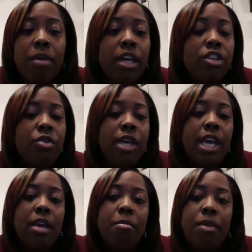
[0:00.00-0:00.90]
because you
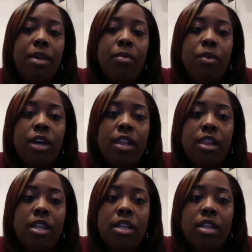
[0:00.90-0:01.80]
can't be
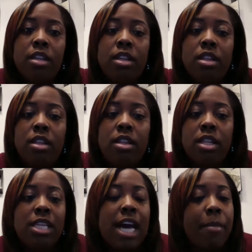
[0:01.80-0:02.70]
with the
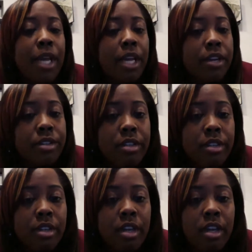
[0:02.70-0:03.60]
top hitters.
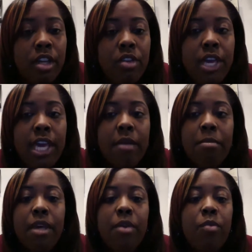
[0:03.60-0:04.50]
You can't
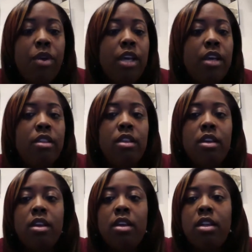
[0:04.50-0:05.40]
be with,
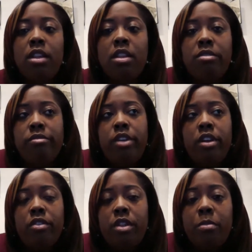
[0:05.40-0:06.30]

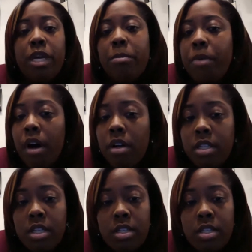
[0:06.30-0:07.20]
the big
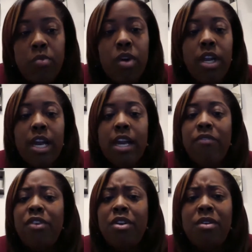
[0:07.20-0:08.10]
bosses and
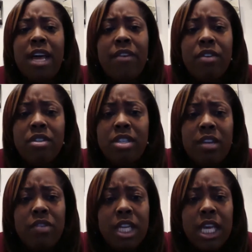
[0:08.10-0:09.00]
whatnot if you don't have your
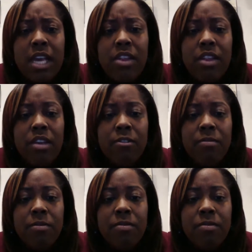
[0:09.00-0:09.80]
stuff together,